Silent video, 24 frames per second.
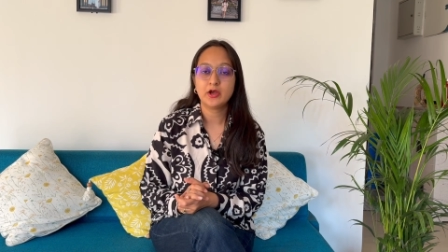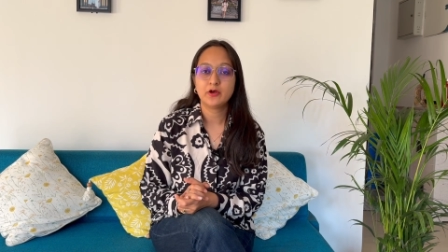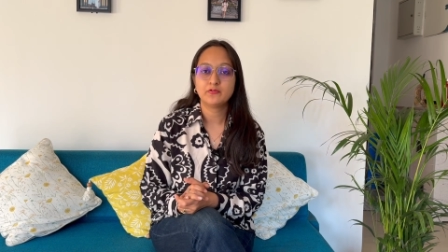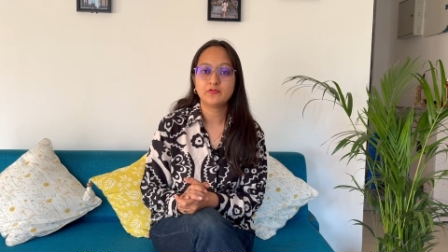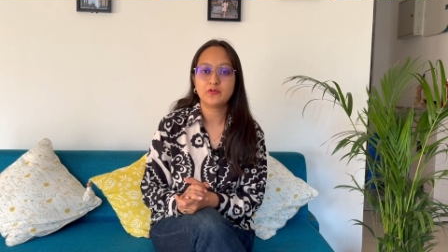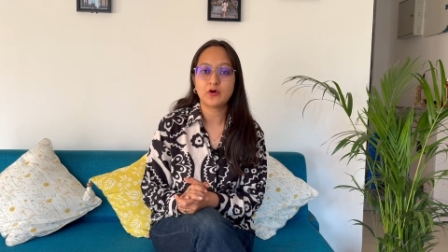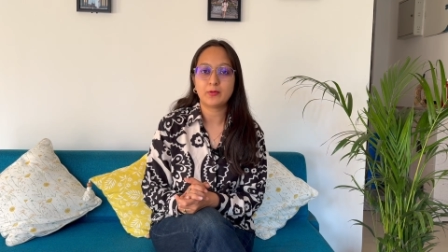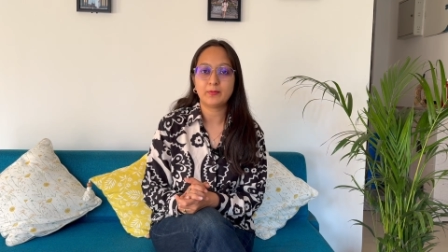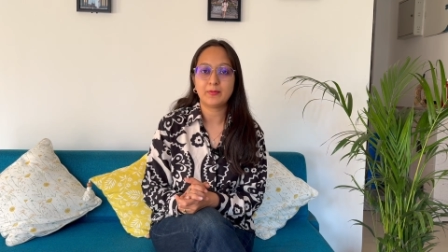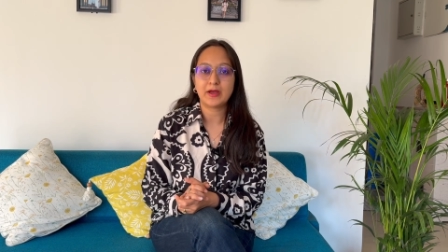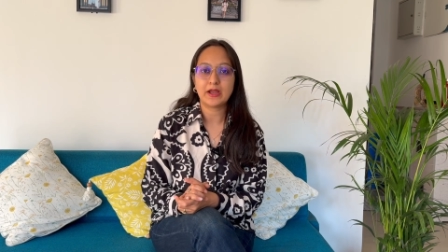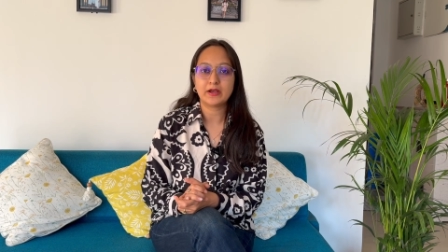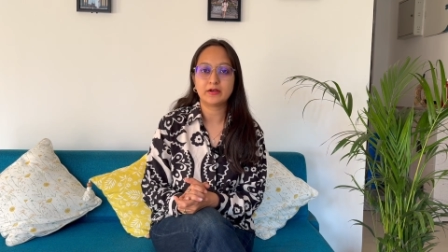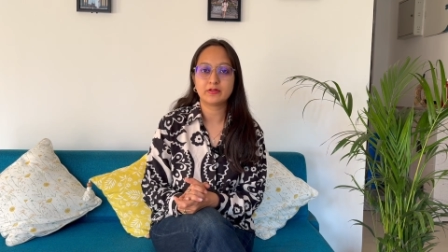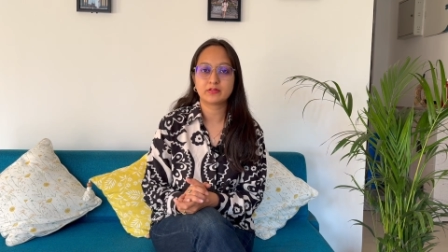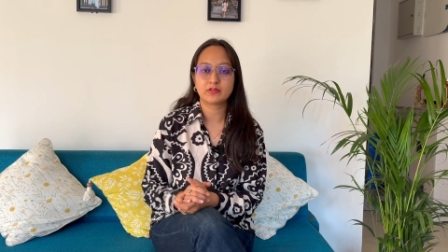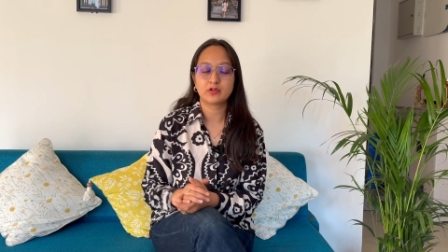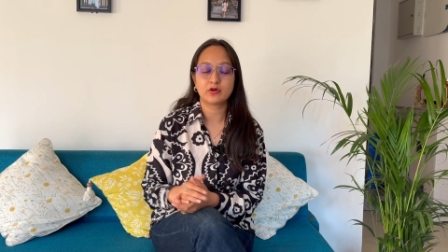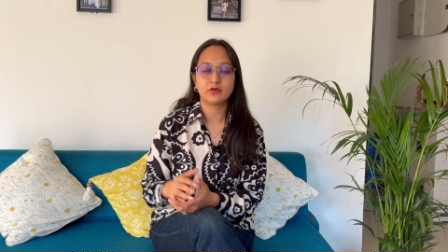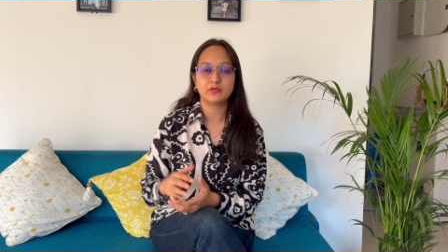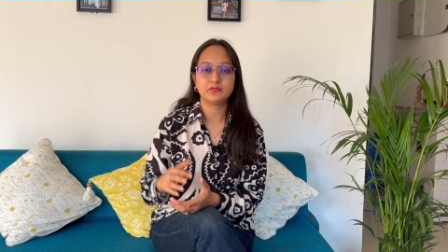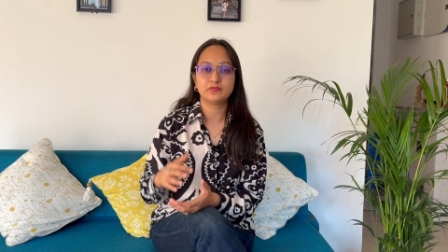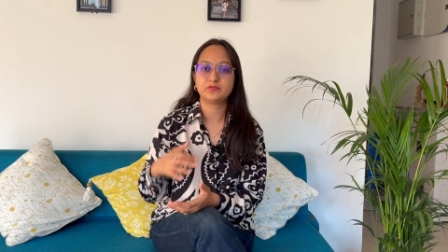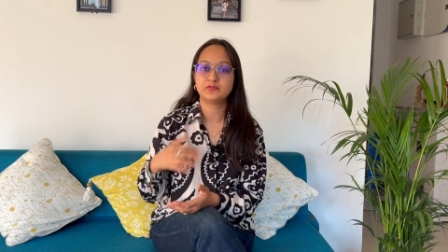formats
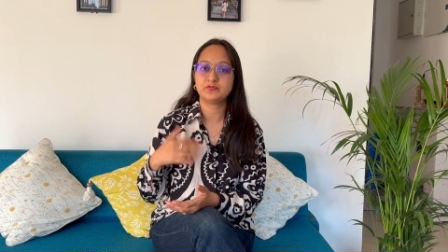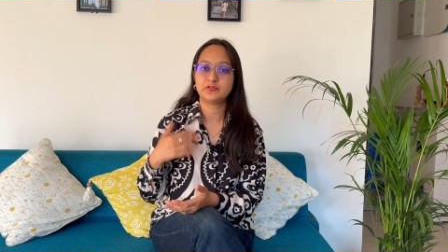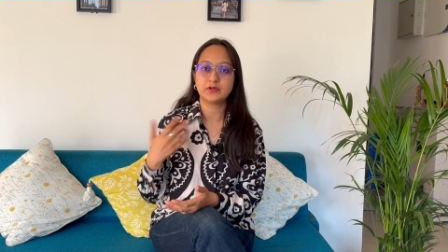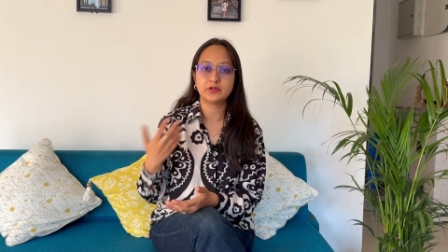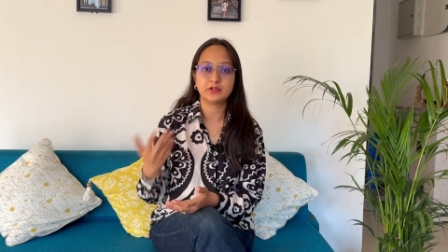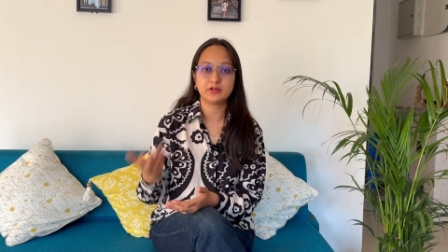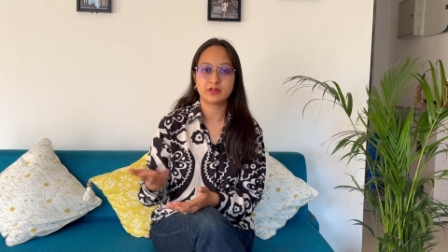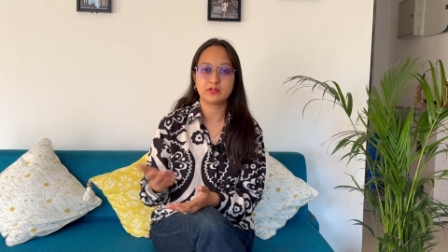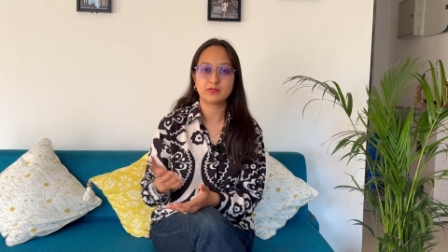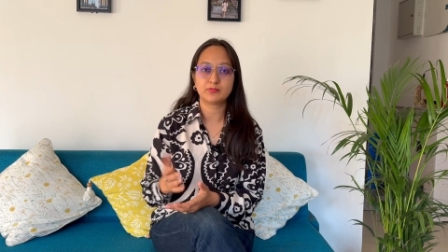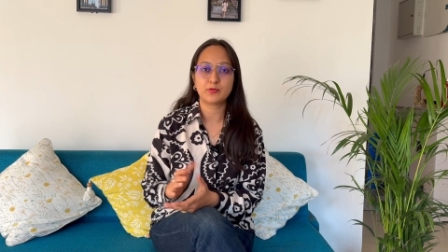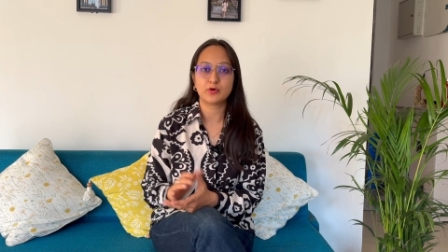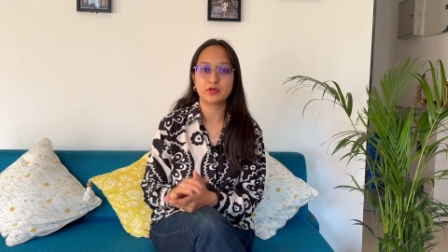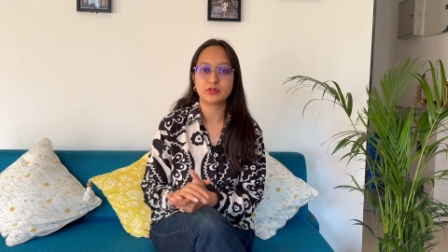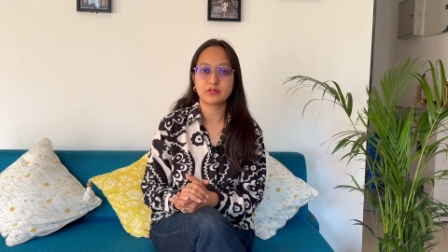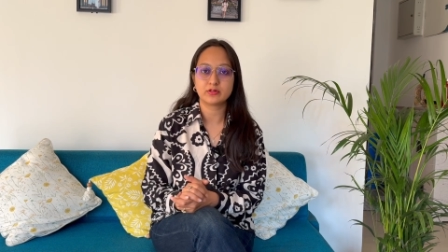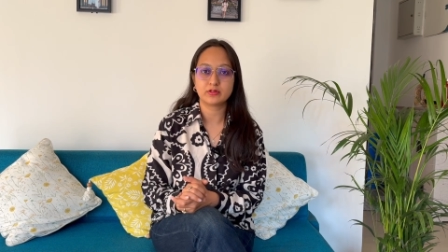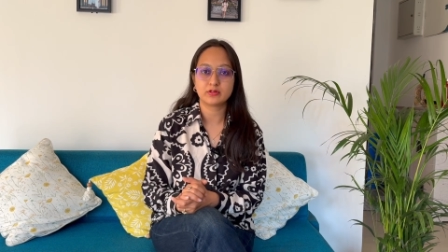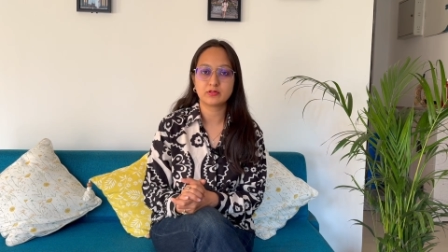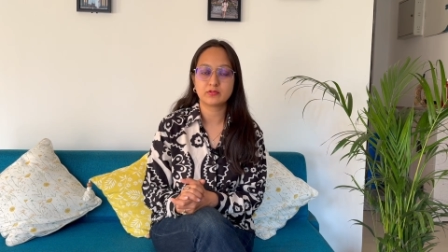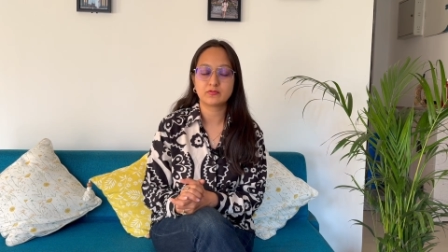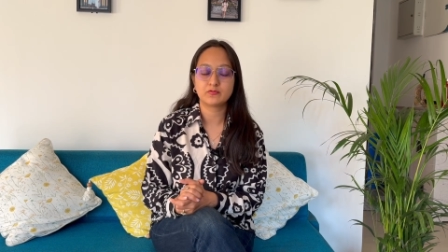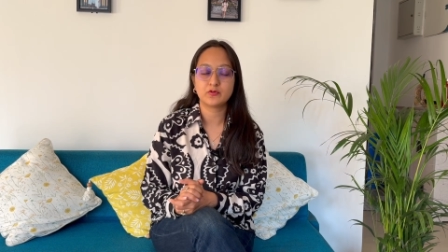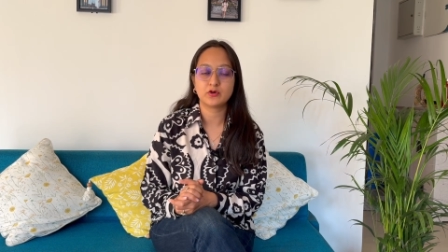of
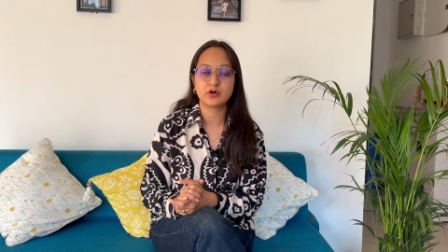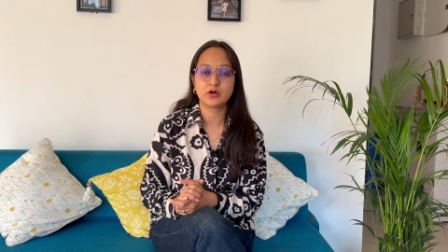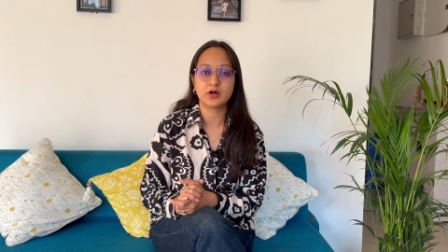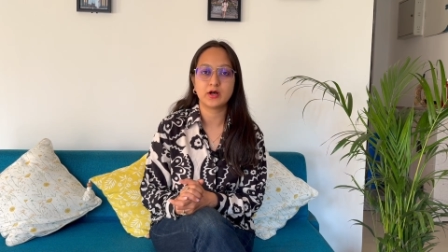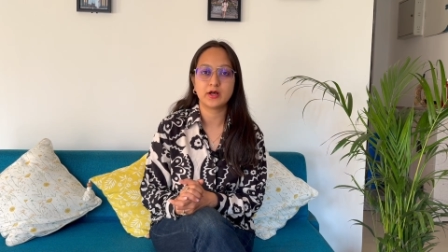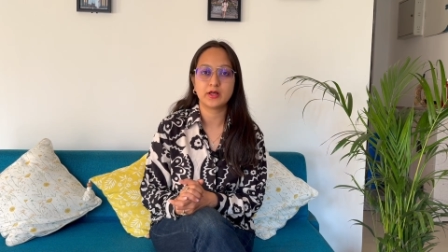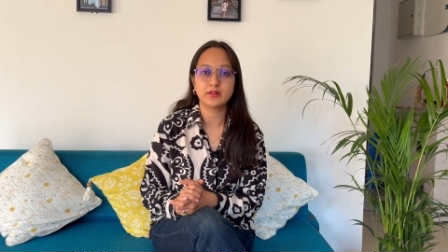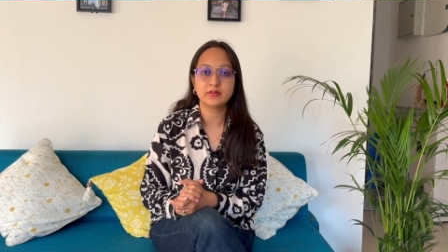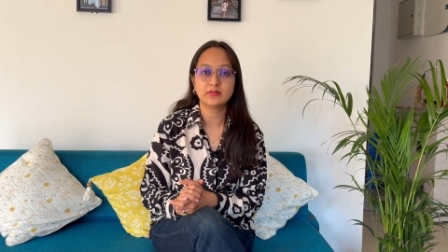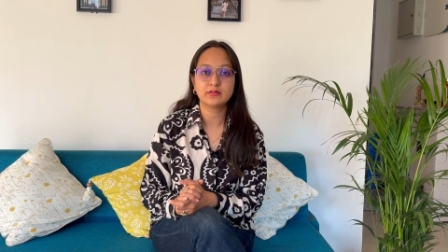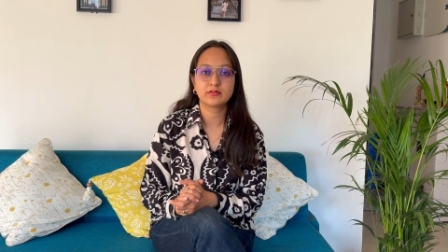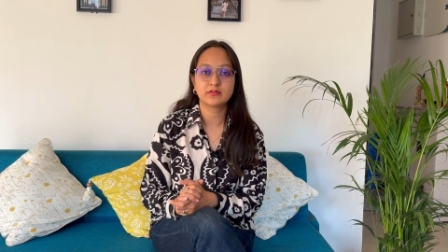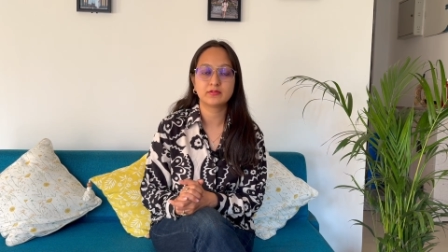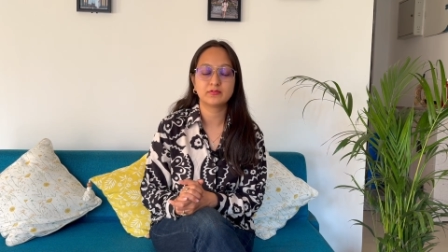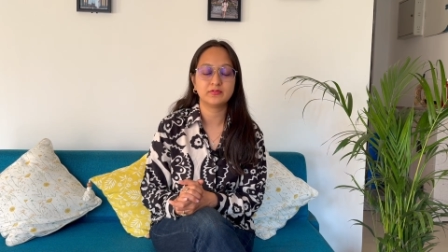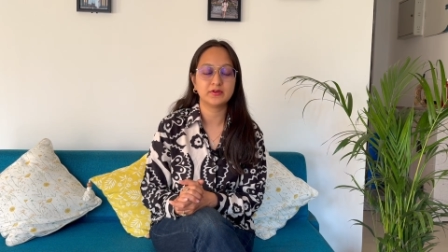responses for us,